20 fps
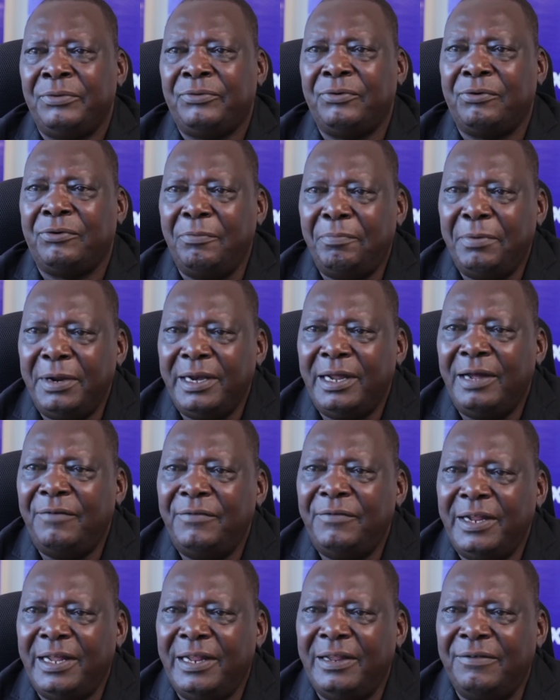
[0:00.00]
So corporate
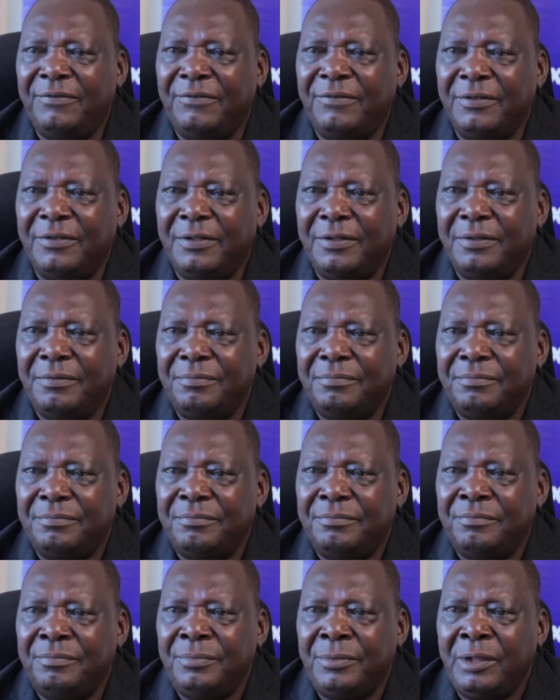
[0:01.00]
governance,
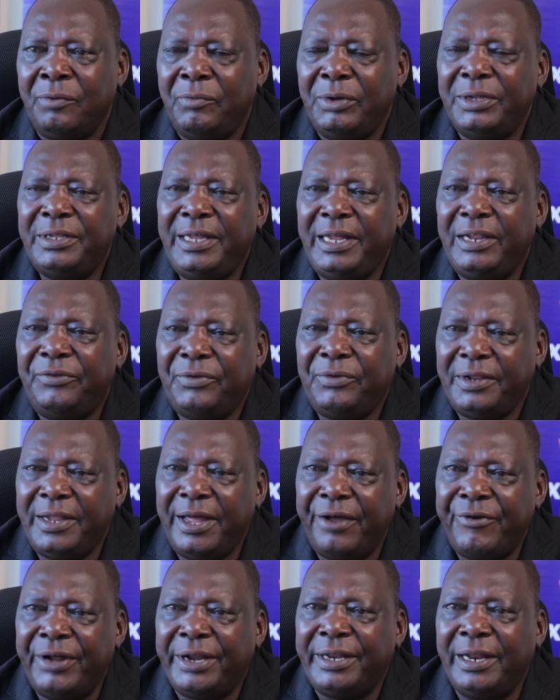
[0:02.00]
which deals with
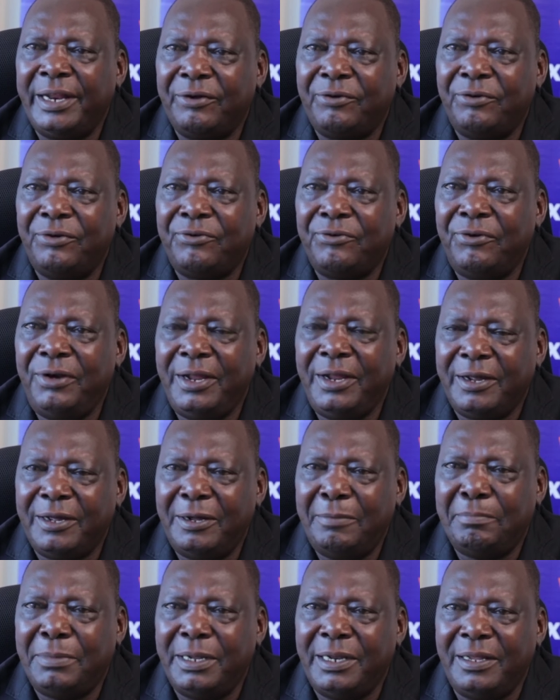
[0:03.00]
directing and controlling
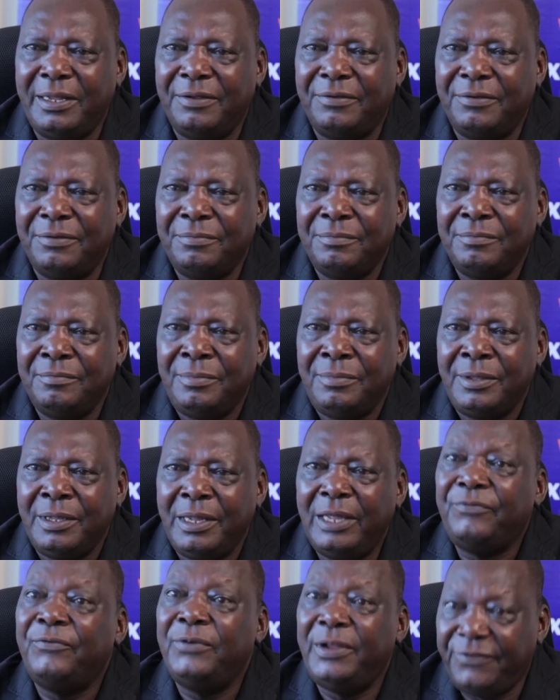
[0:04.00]
companies,
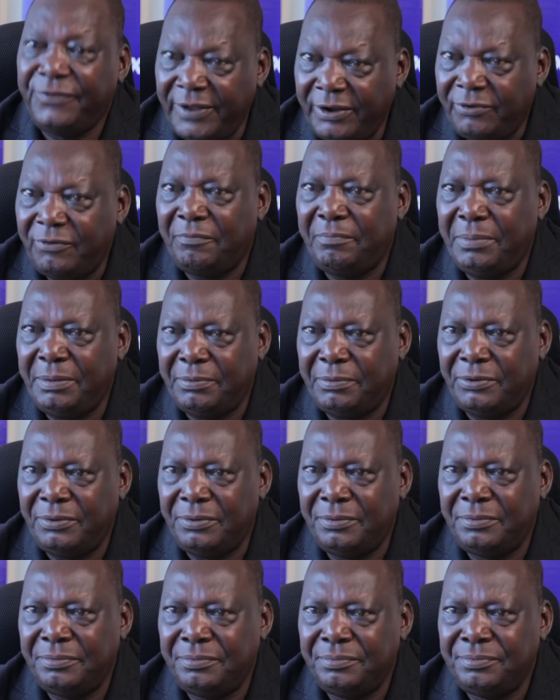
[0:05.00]
is for the sake of people.
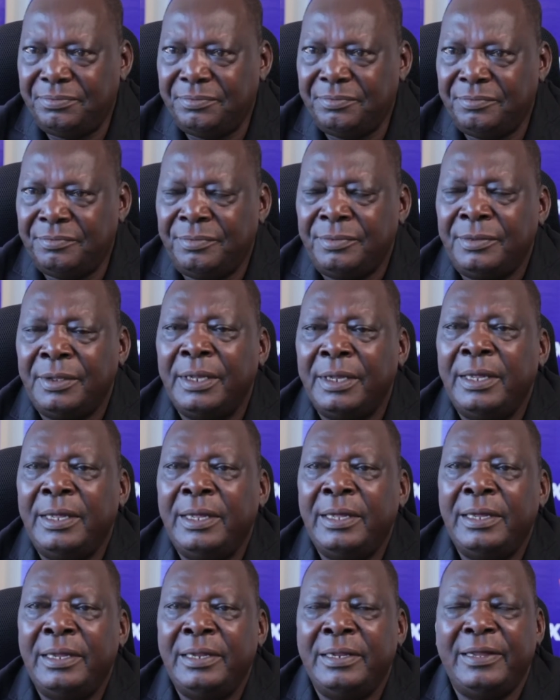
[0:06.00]

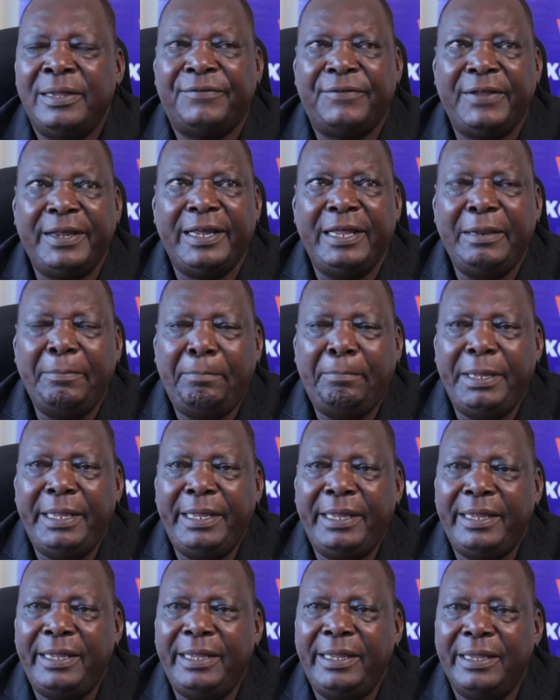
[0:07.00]
The second
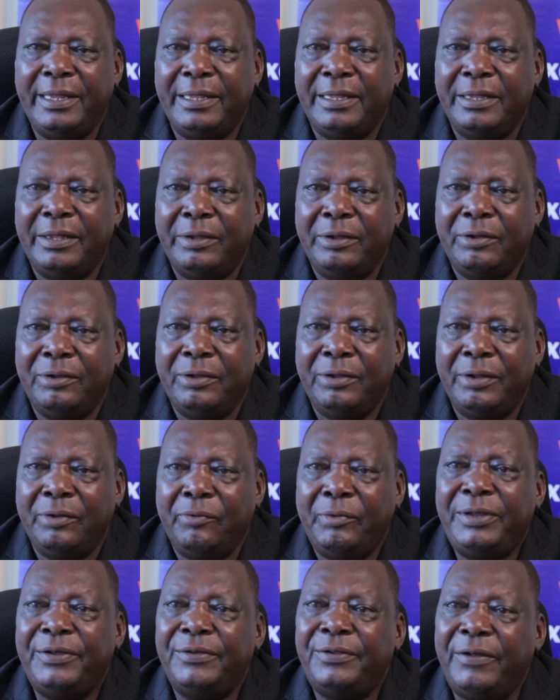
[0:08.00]
P,
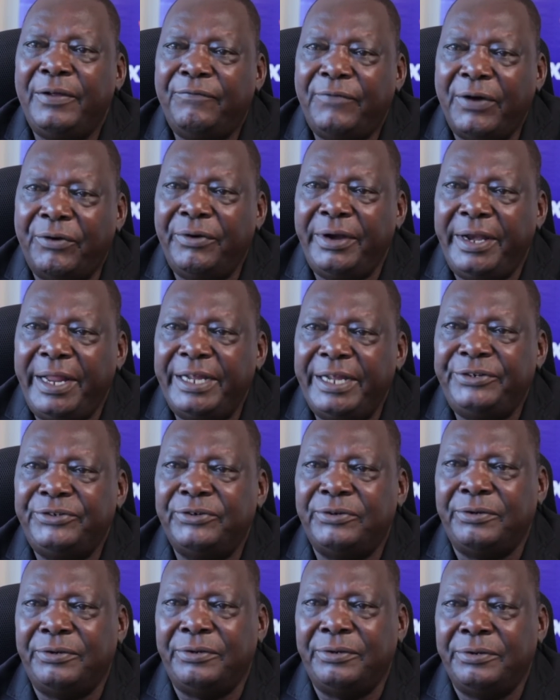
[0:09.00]
which is the
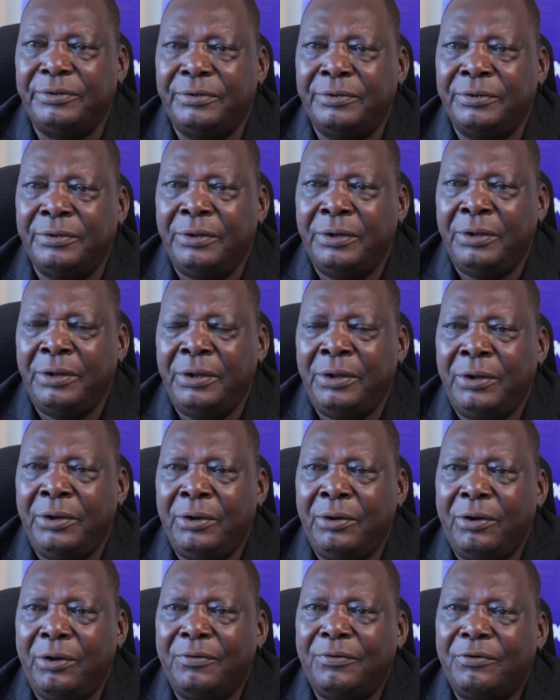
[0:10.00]
foundation
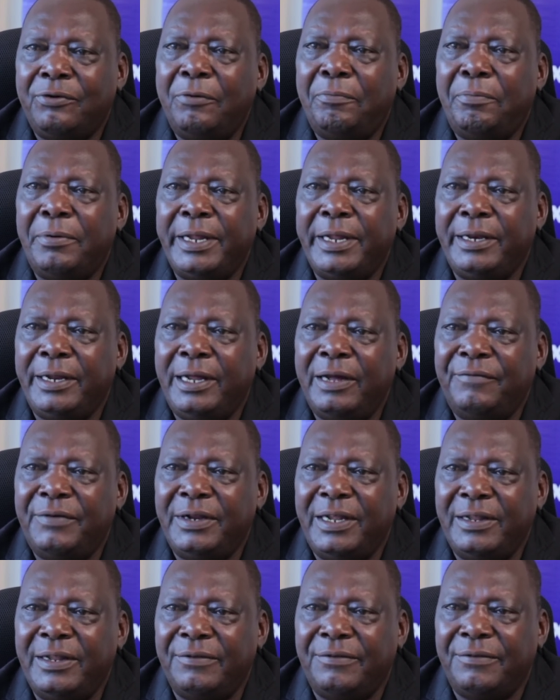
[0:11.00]
corporate
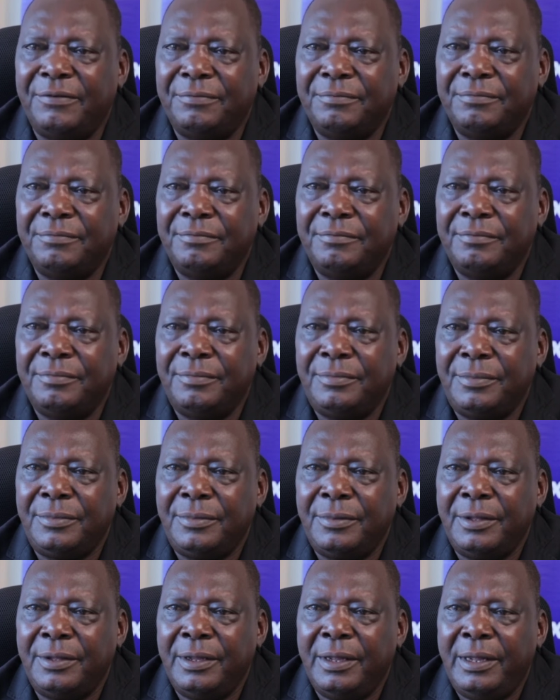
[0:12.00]
governance
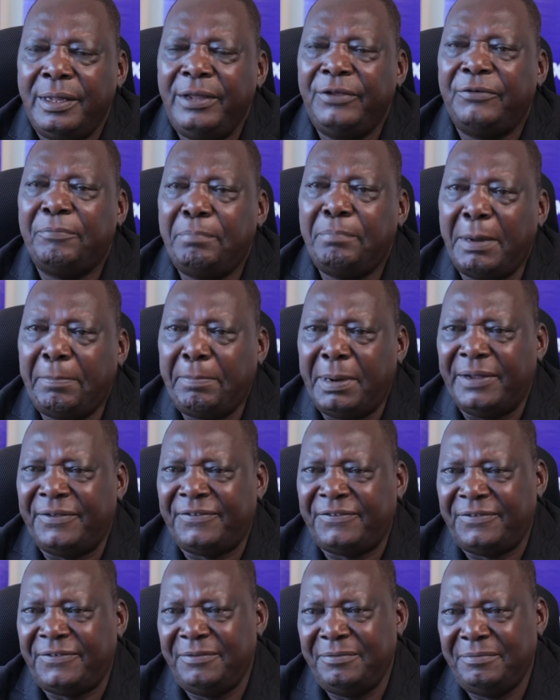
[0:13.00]
is
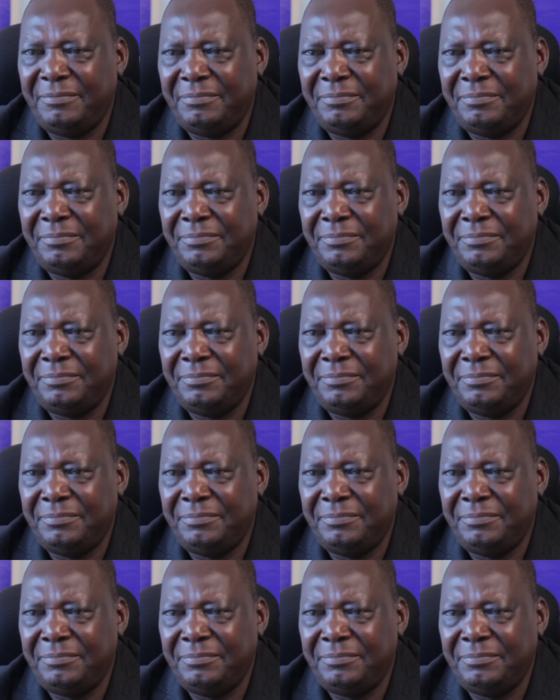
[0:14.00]
purpose.